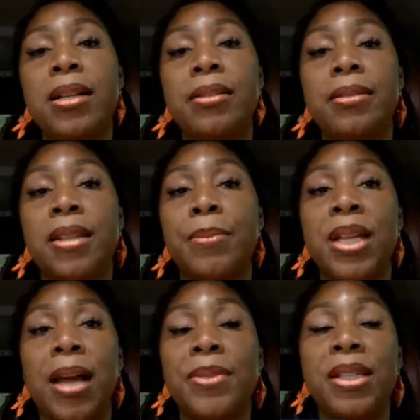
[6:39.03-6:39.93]

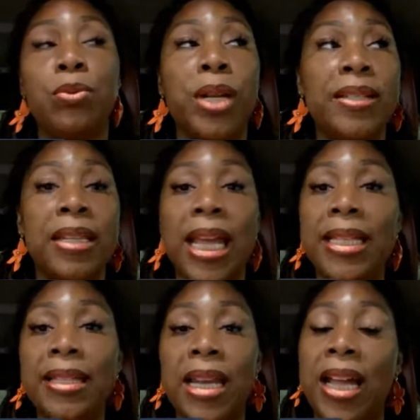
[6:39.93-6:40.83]
Sometimes it
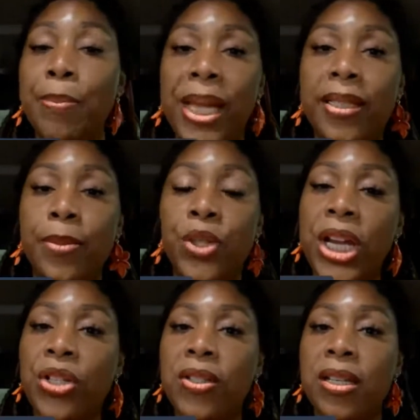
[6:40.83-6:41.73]
resonates and I can make some
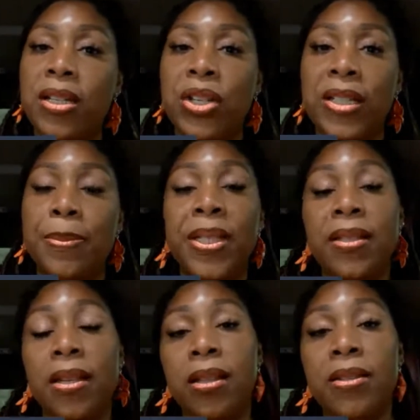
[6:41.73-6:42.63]
changes and adjustments,
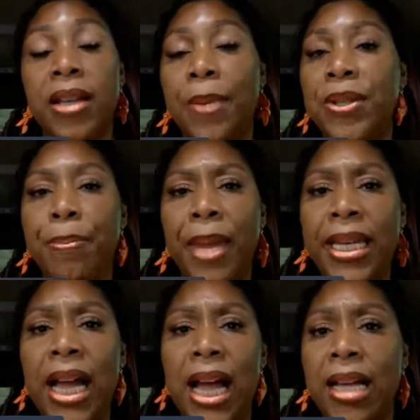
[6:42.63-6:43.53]
and other times it may
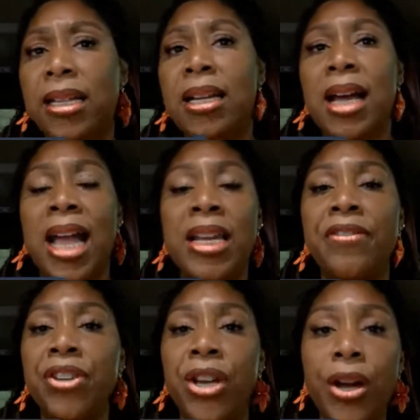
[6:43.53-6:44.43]
not. I
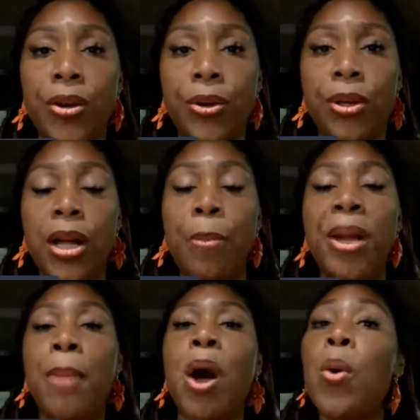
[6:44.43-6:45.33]
never know, but
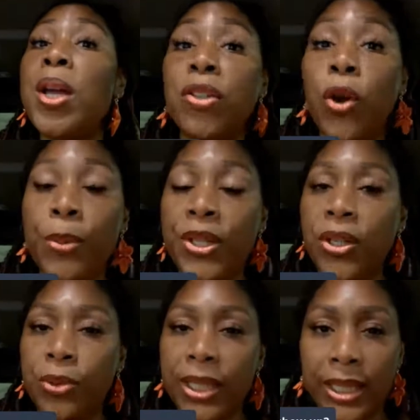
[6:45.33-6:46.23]
I'm always open
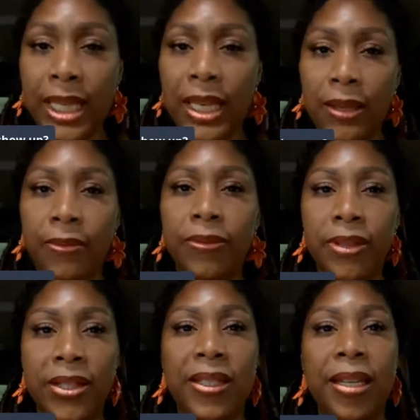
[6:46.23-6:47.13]
to receive,
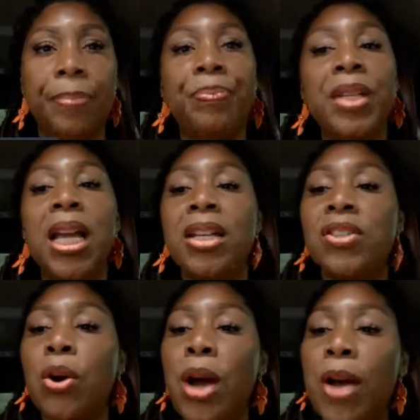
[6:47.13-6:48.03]
you see.
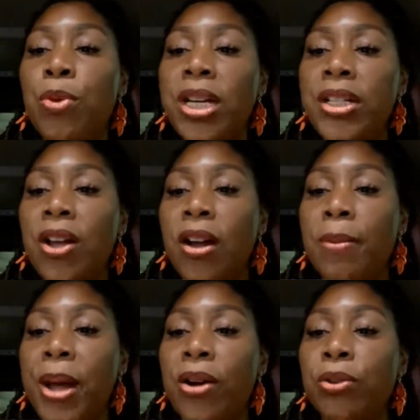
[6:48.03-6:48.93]
So I want to talk
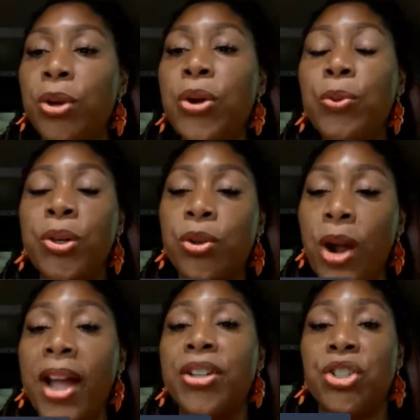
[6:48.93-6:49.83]
about growth
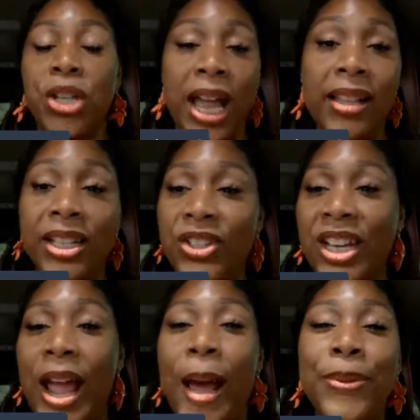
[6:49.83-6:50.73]
requires challenge. It
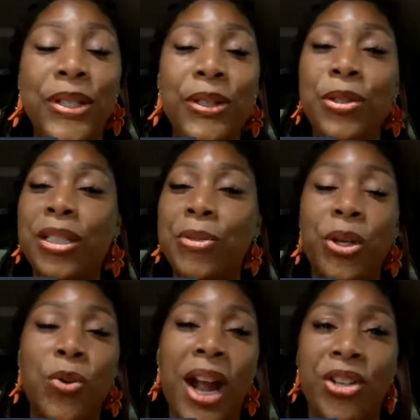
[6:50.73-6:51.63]
absolutely
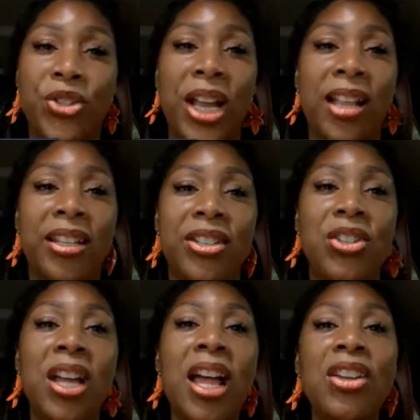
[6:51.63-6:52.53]
requires challenge.
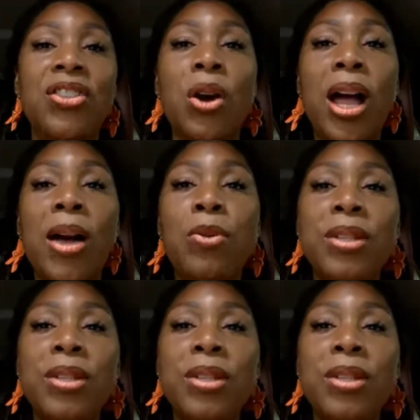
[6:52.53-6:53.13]
So I